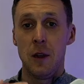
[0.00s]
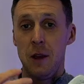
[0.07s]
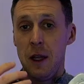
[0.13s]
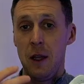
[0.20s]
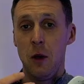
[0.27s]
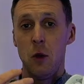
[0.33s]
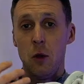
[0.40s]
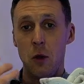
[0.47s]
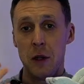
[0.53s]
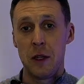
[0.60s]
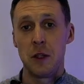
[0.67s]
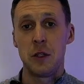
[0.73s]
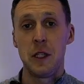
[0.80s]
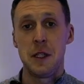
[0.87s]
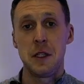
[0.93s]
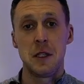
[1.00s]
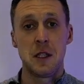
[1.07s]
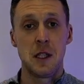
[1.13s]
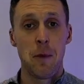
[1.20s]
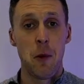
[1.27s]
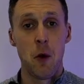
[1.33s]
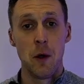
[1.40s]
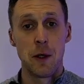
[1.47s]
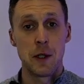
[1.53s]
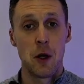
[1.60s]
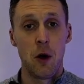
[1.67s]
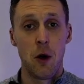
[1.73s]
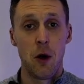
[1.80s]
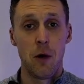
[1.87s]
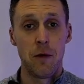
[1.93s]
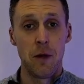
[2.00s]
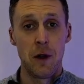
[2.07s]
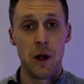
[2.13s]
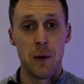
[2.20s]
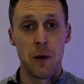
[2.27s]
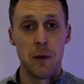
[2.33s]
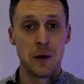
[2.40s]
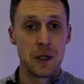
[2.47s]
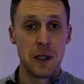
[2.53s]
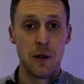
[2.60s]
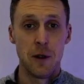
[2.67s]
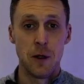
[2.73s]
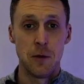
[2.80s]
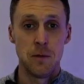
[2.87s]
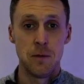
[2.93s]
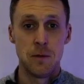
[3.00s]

they all increase the support of the upper material.